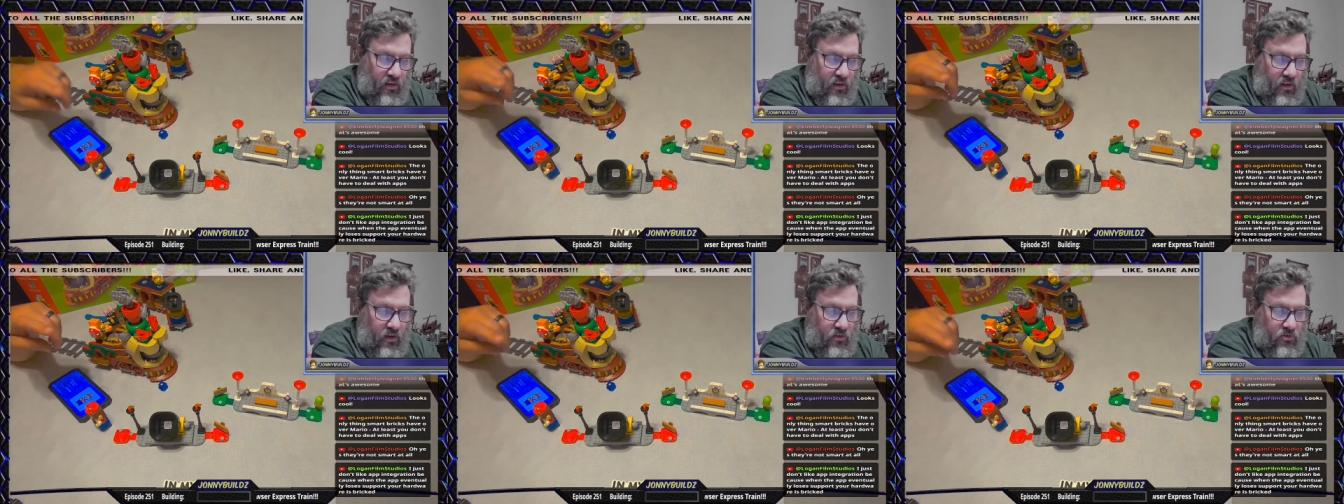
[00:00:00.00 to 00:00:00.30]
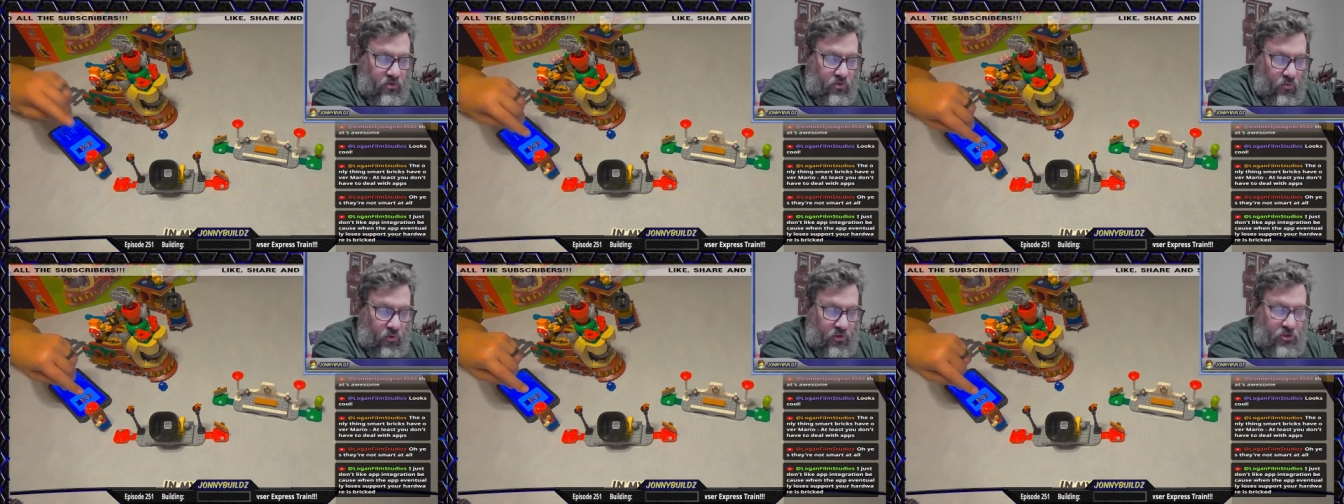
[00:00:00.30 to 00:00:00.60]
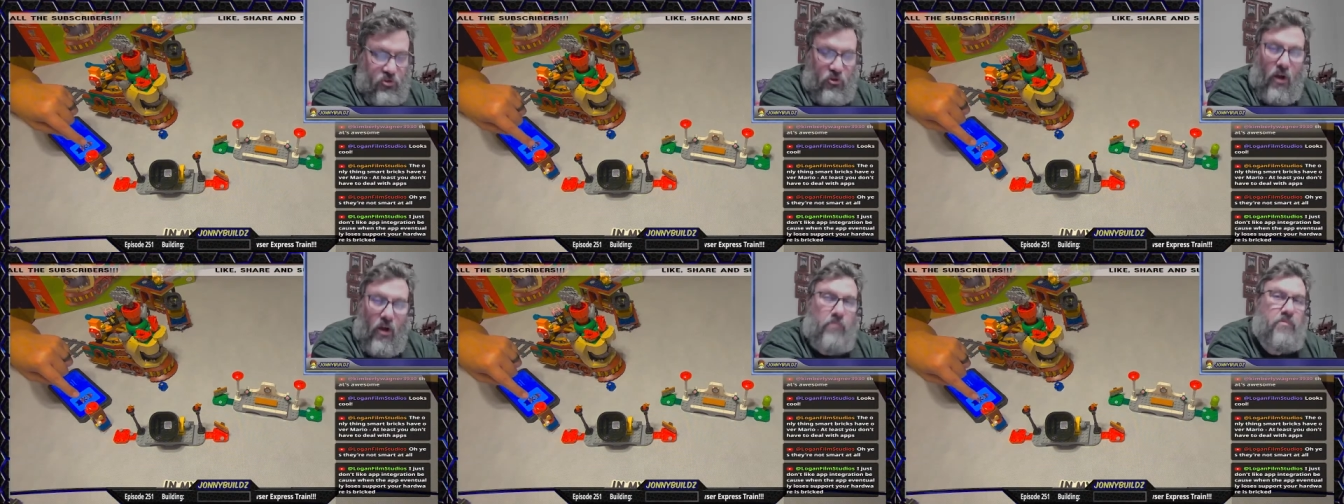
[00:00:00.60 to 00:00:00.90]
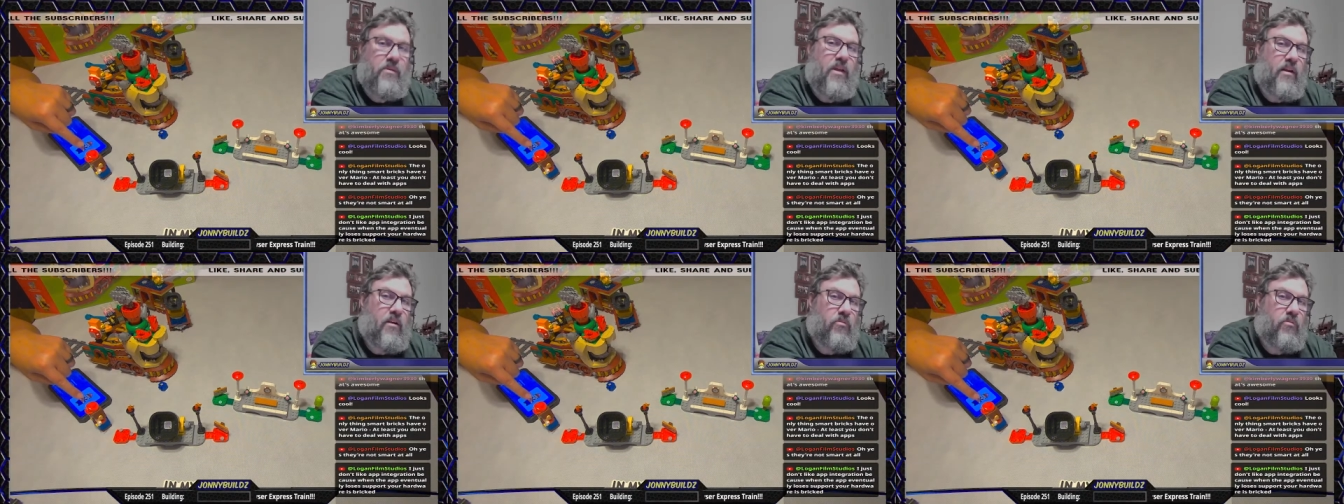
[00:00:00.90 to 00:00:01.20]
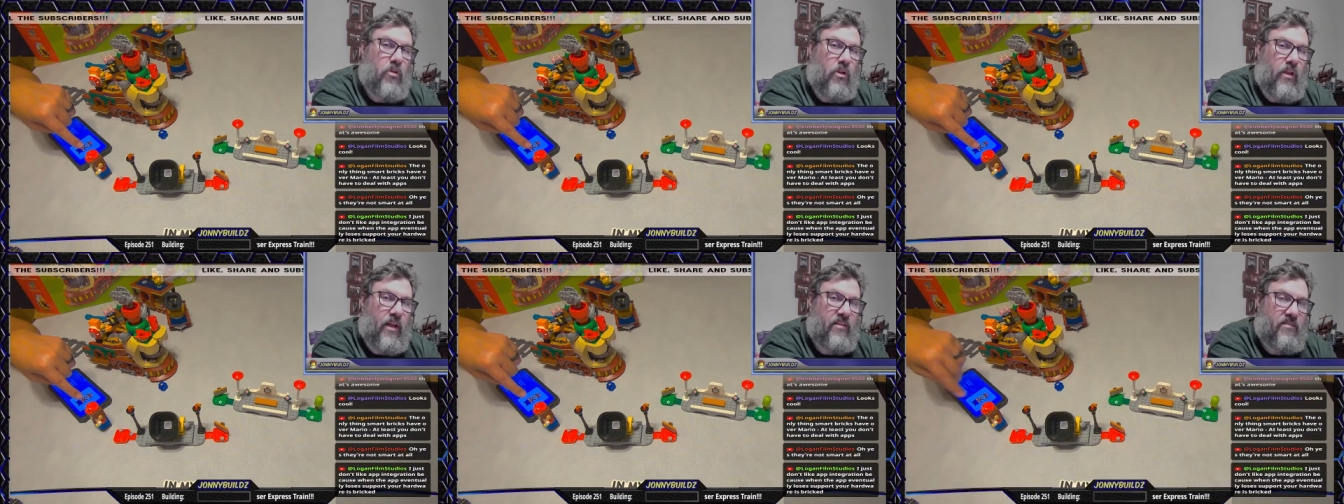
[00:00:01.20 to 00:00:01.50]
So once you update him the
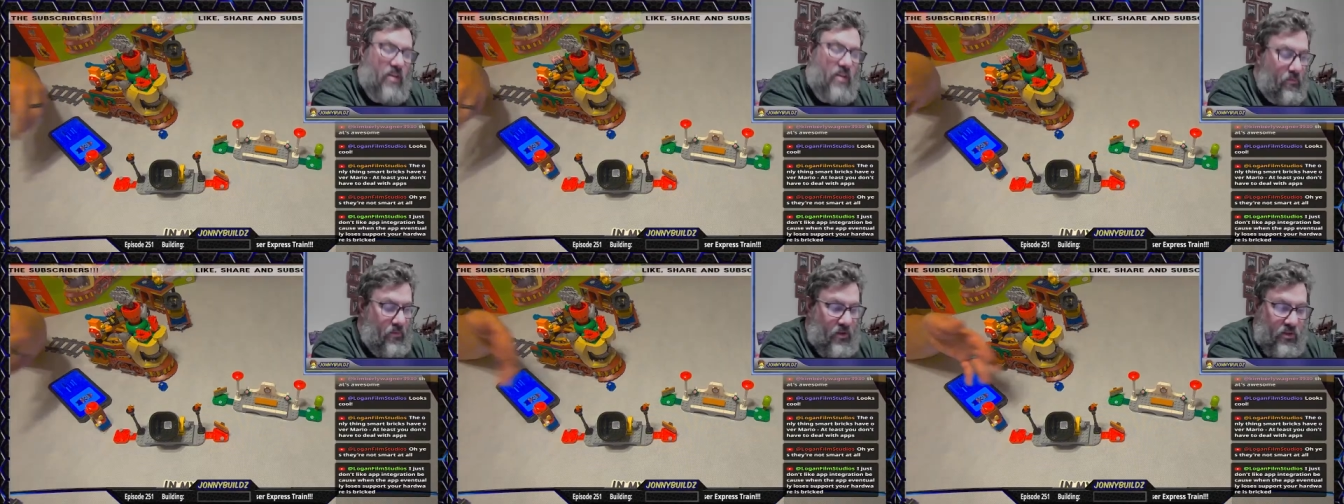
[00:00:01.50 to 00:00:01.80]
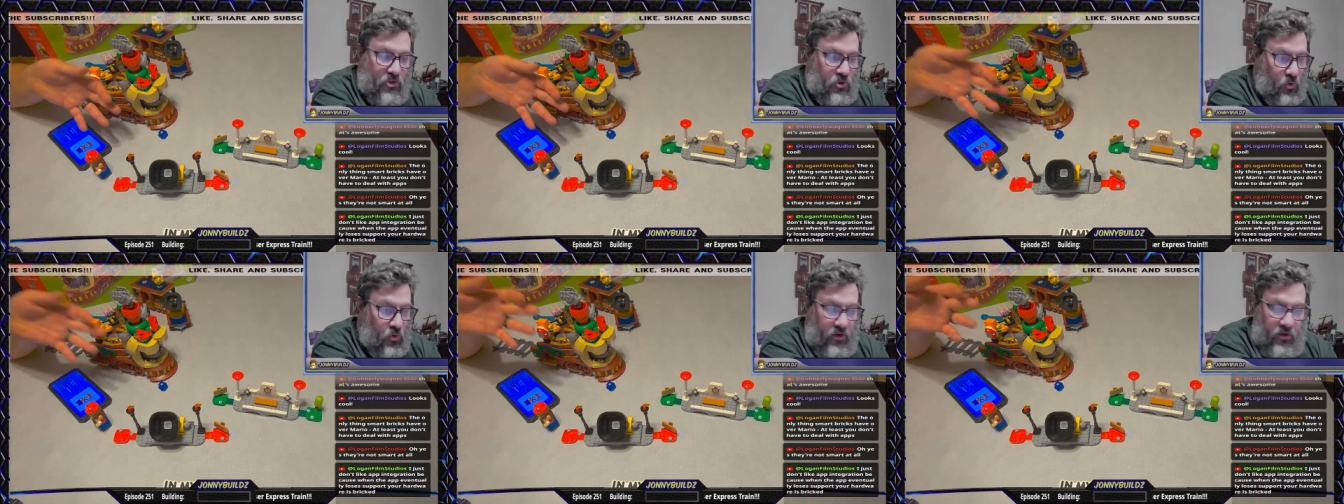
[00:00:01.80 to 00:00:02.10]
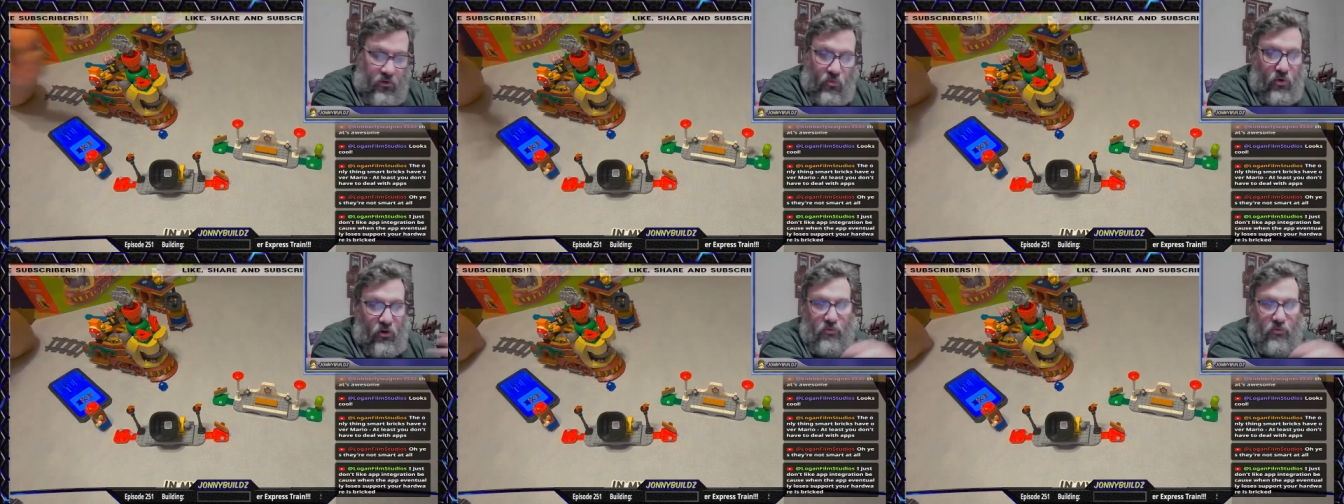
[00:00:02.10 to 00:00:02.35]
last time, he's going to work